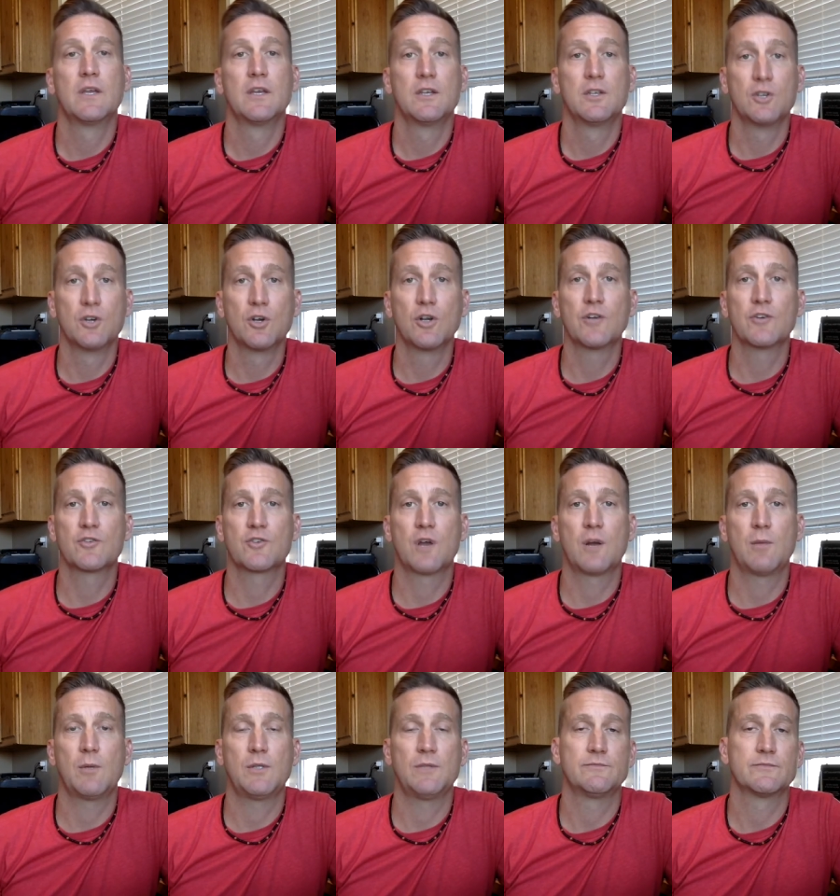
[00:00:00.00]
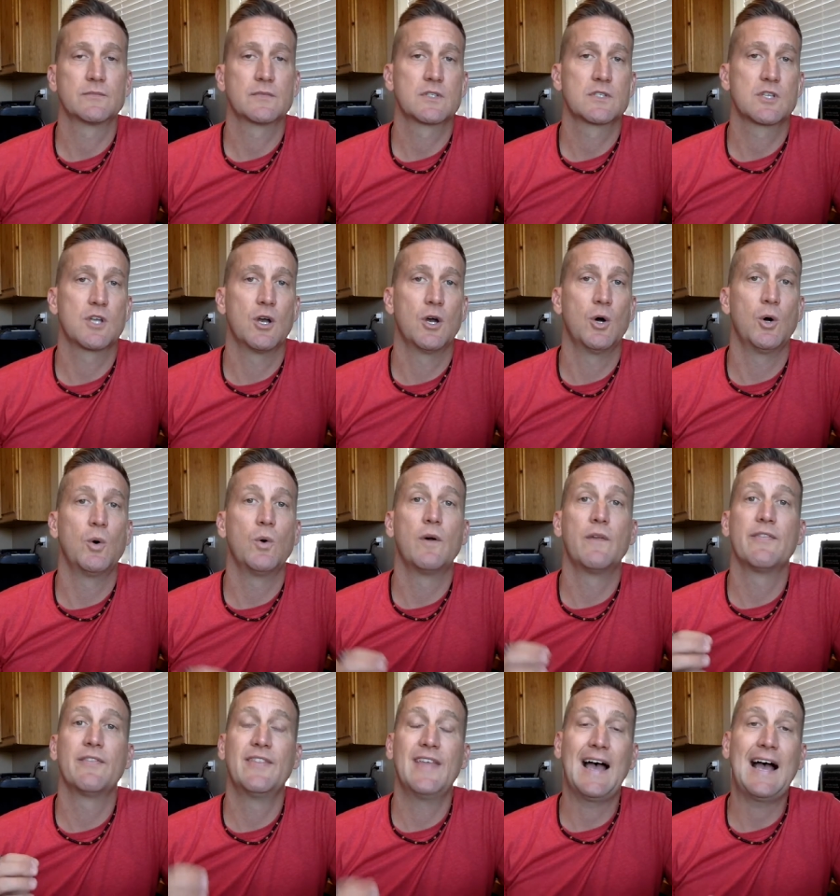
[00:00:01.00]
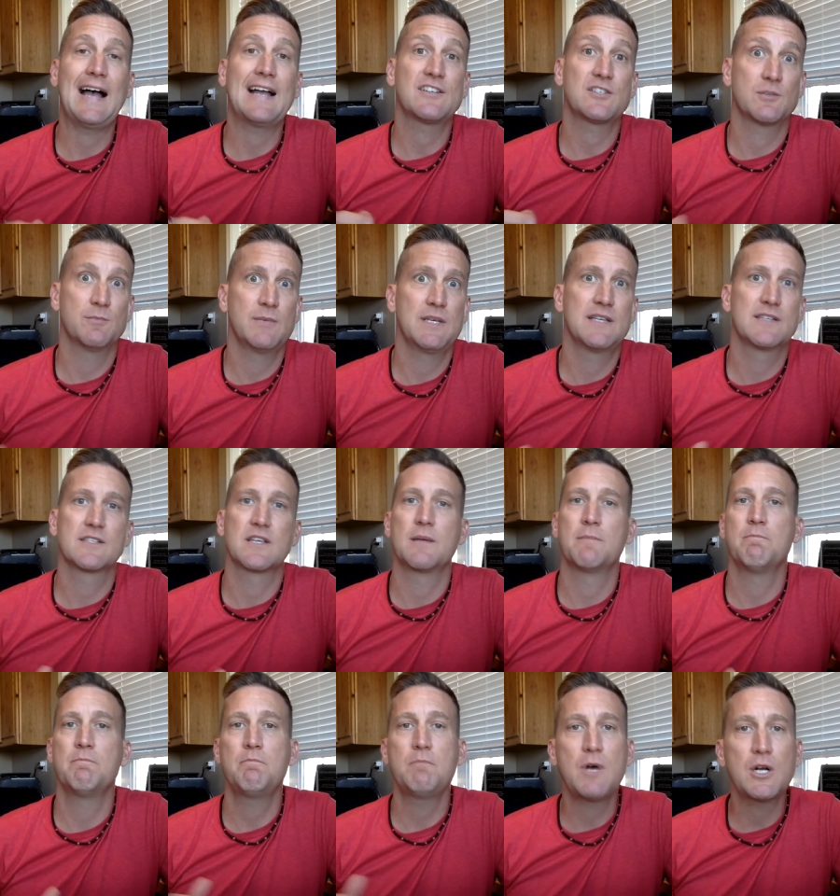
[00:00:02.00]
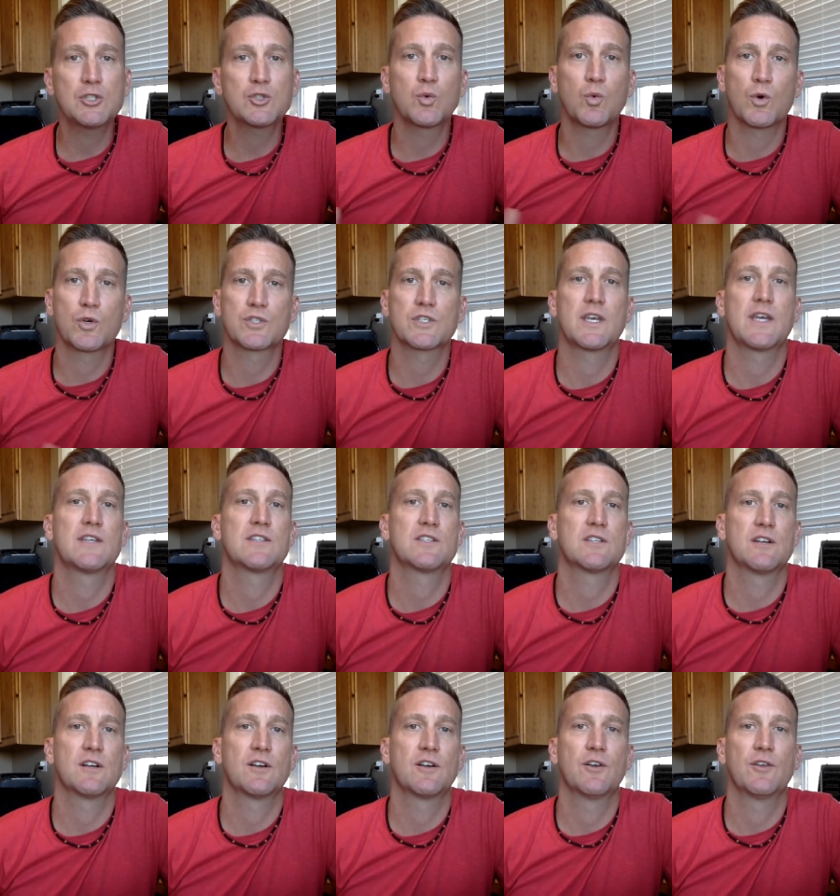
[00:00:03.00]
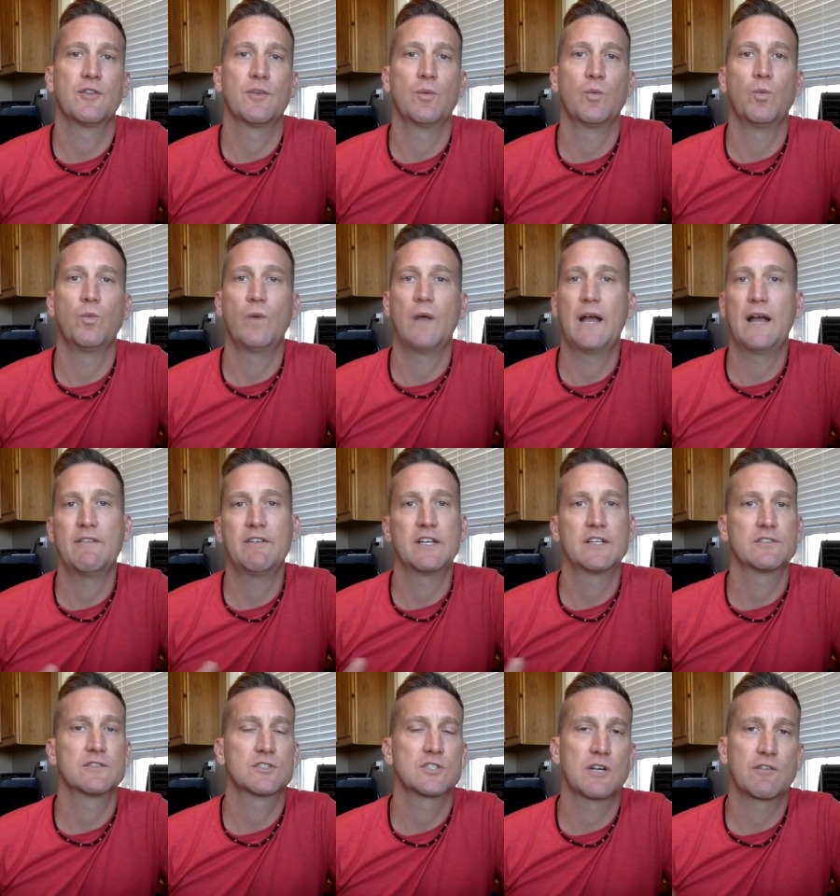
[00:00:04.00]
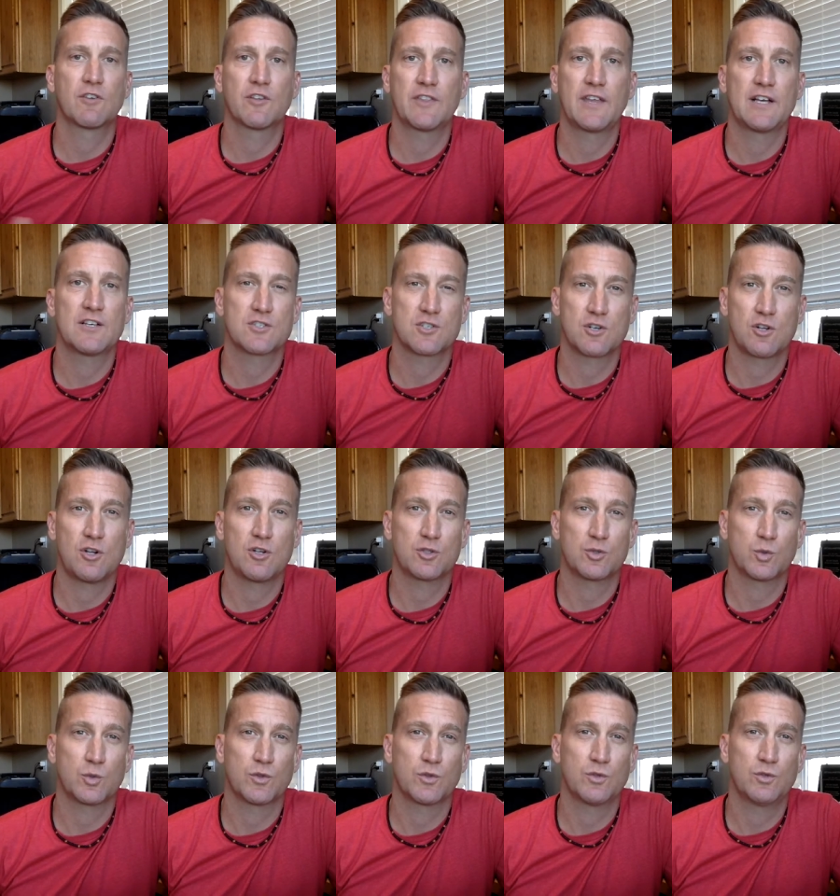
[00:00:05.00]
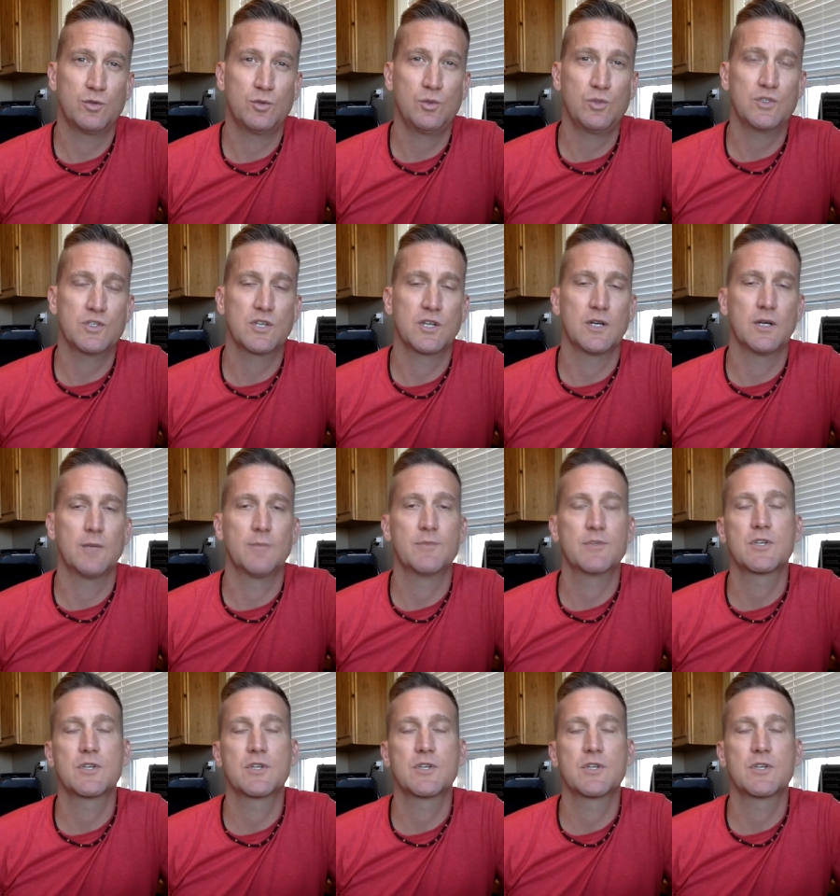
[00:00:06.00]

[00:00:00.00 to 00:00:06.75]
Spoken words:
you're in trouble. So that to me is a much worse case scenario than having several $1,000s worth of tools set up.